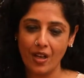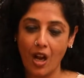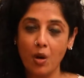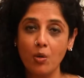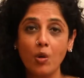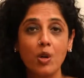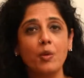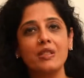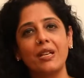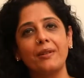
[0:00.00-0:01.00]
How old
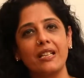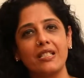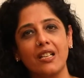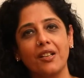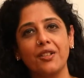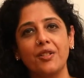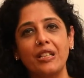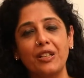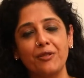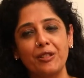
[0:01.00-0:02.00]
was I when I started
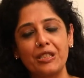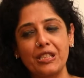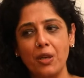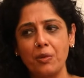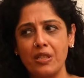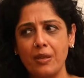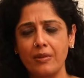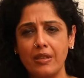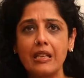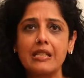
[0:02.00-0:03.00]
reading first? I was, I
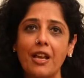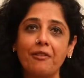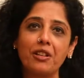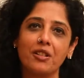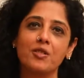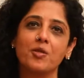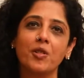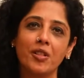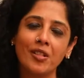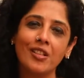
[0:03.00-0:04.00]
think, 7 years old.